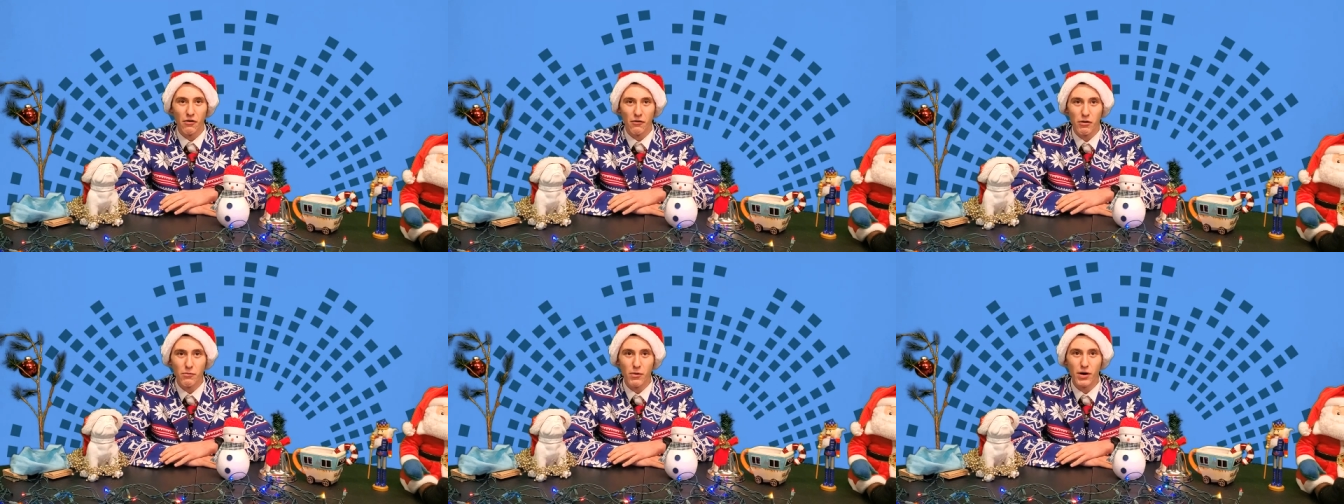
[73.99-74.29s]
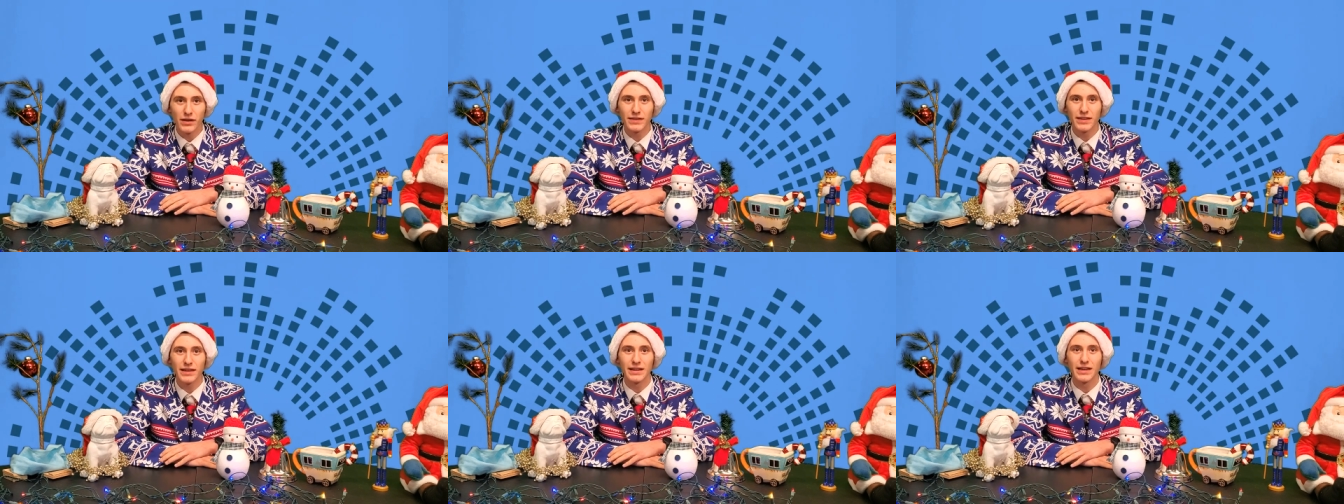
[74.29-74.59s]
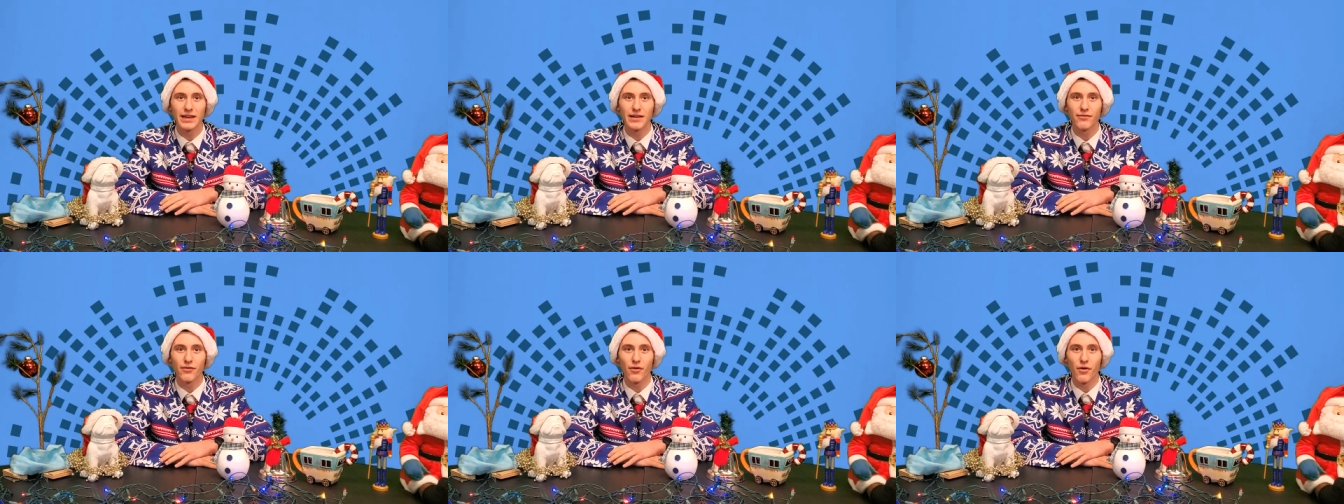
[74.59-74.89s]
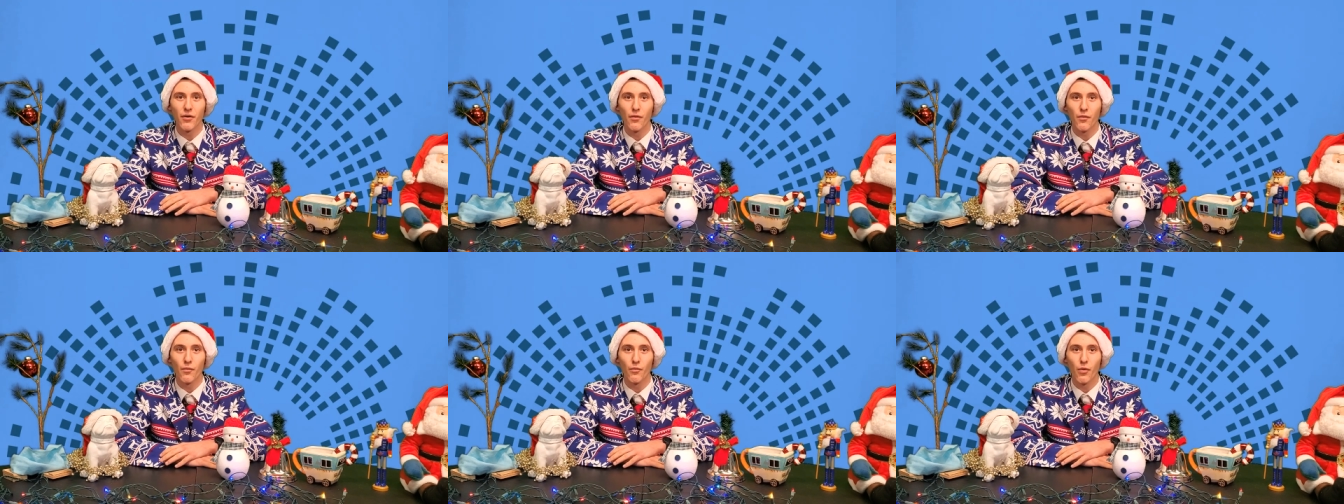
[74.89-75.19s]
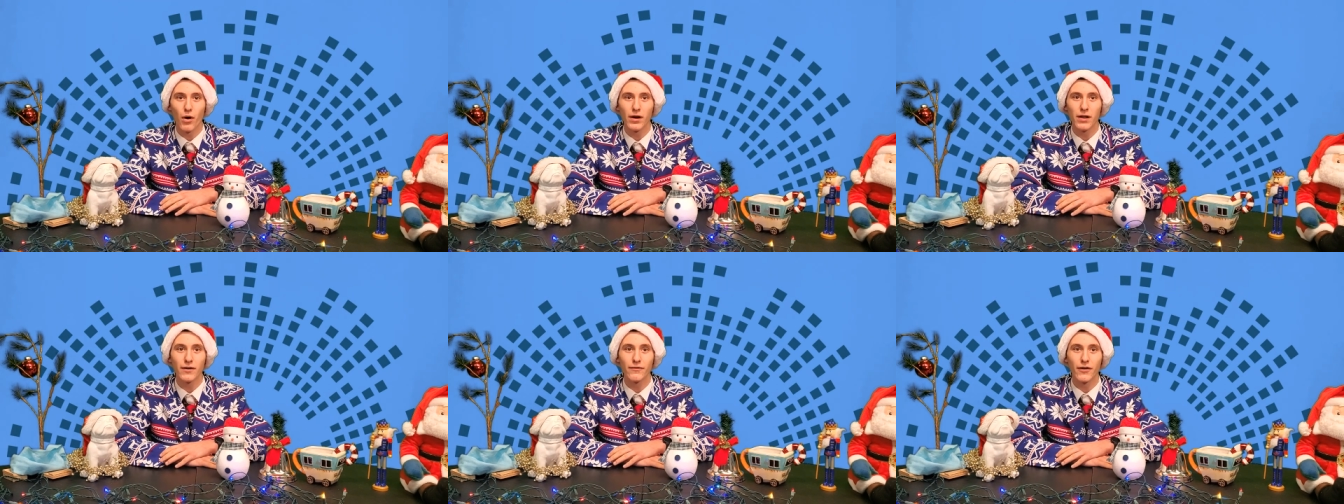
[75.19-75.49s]
We want to give
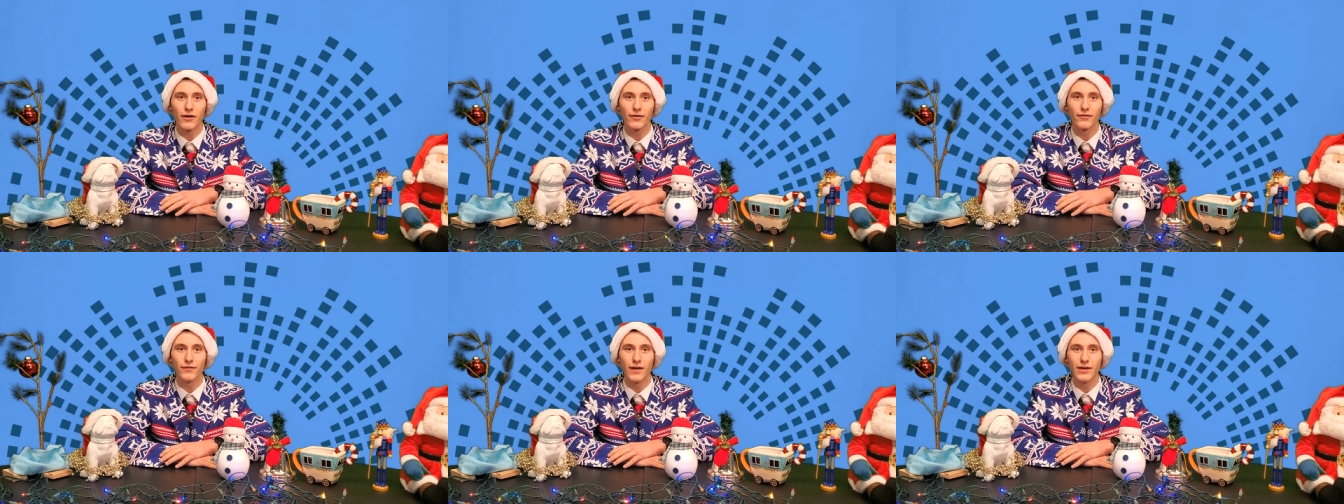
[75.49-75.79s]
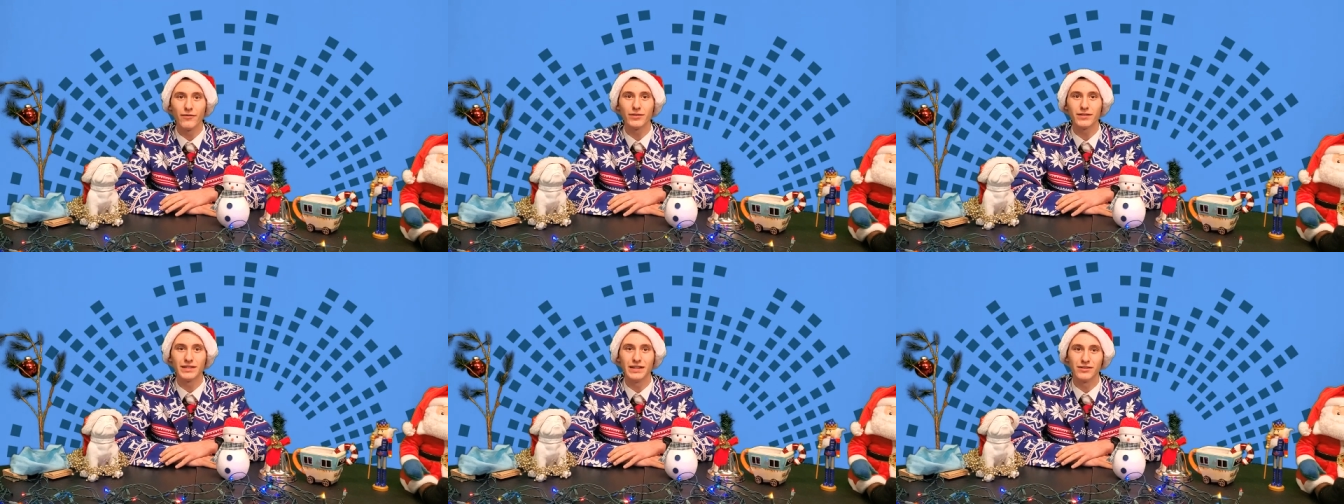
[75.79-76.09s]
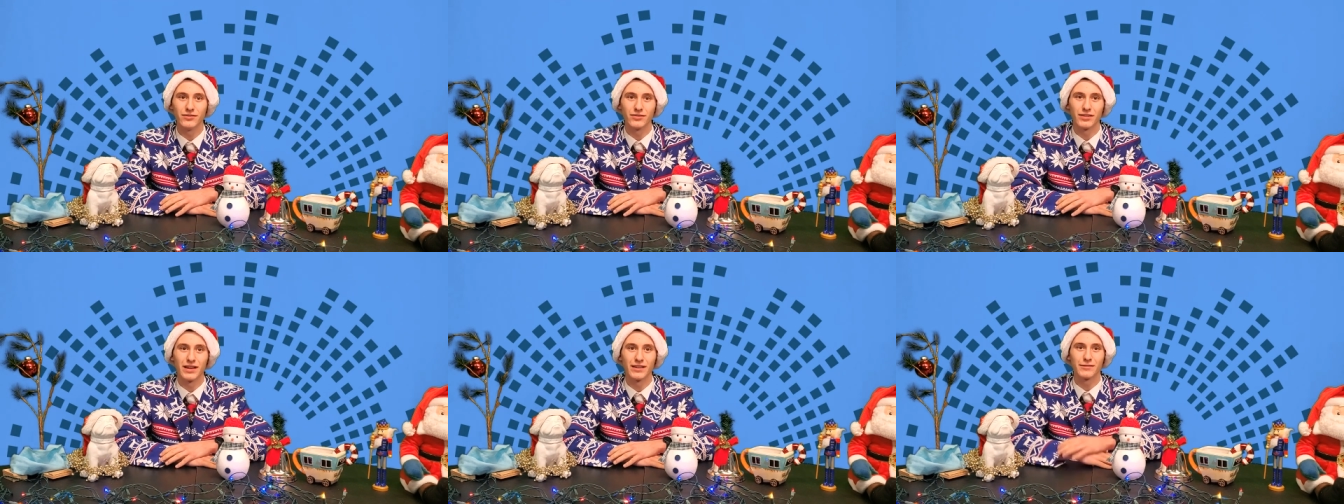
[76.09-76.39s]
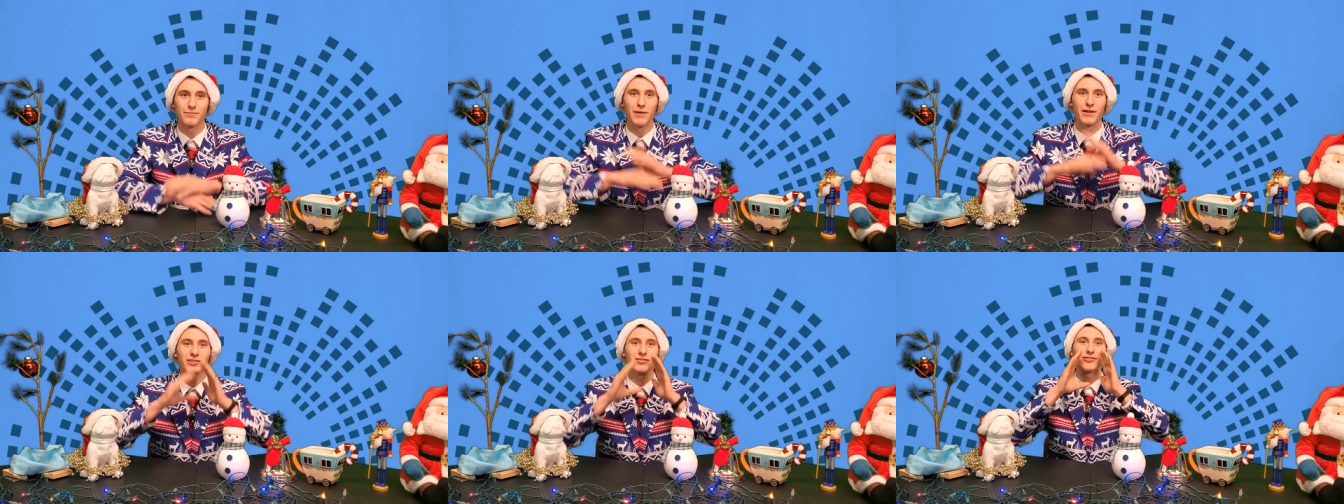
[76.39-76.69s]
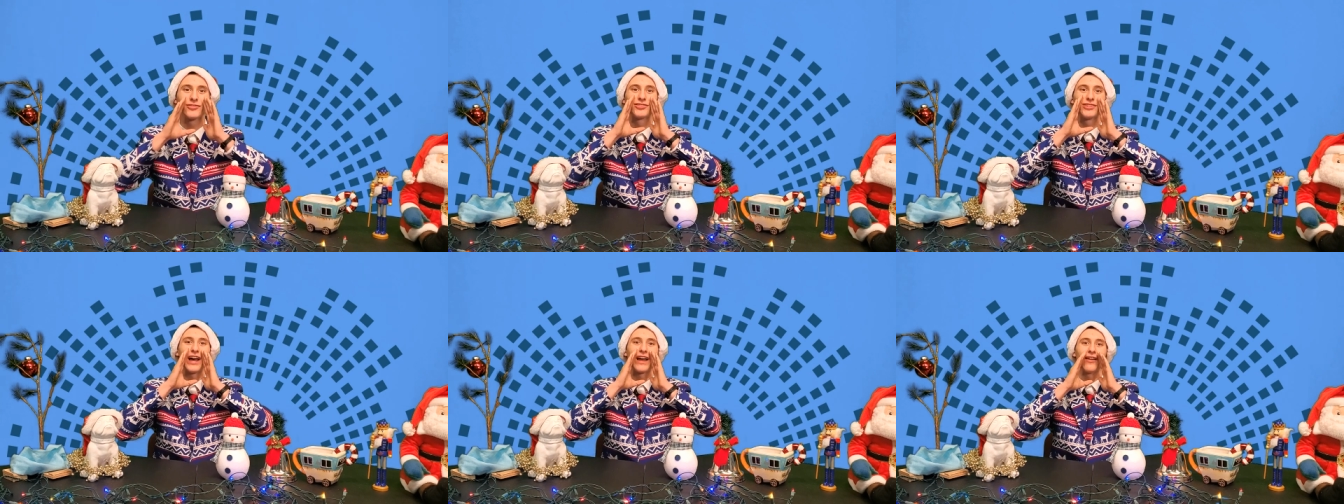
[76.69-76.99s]
one of our favorite teachers a
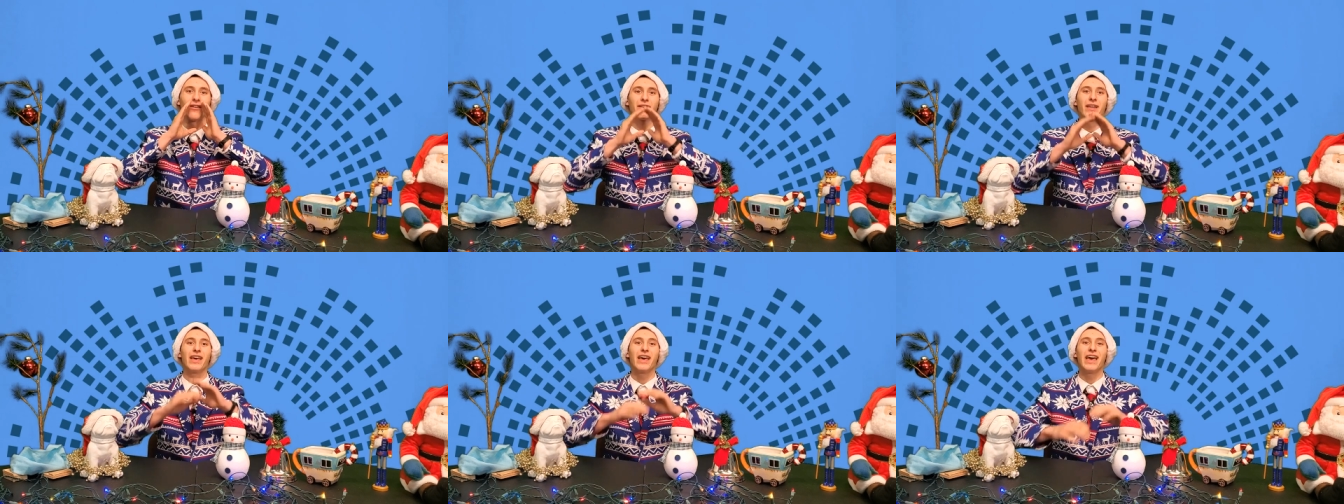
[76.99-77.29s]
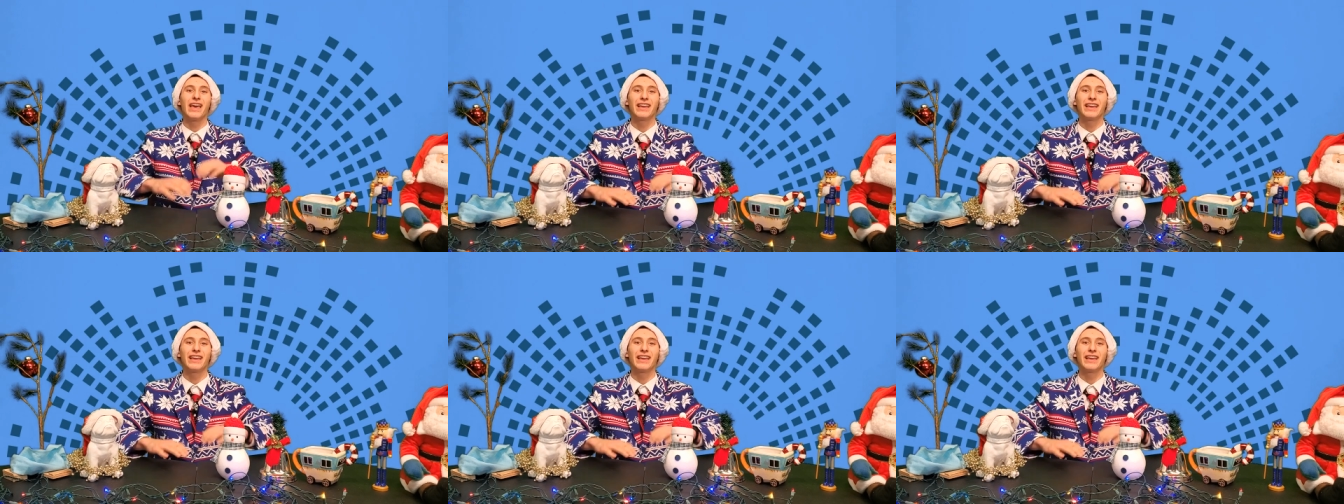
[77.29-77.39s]
special shout out.